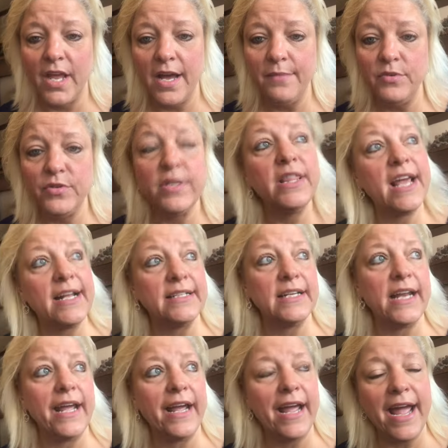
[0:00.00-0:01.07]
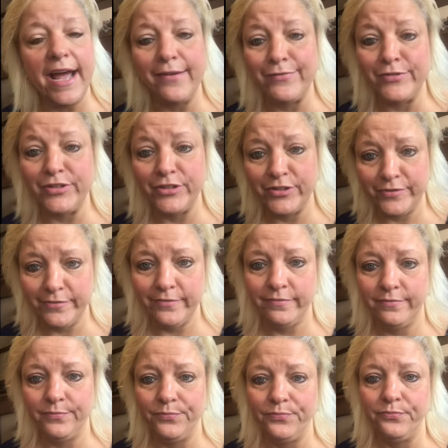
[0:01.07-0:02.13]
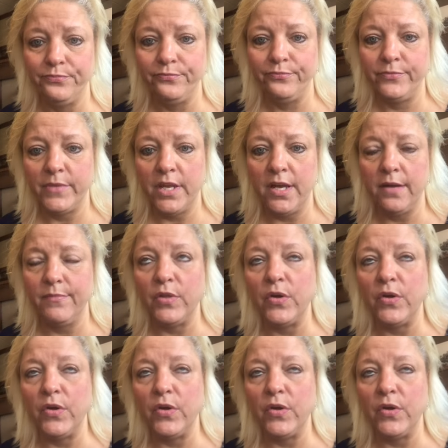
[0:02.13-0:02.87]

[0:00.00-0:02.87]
I'm doing that today after um,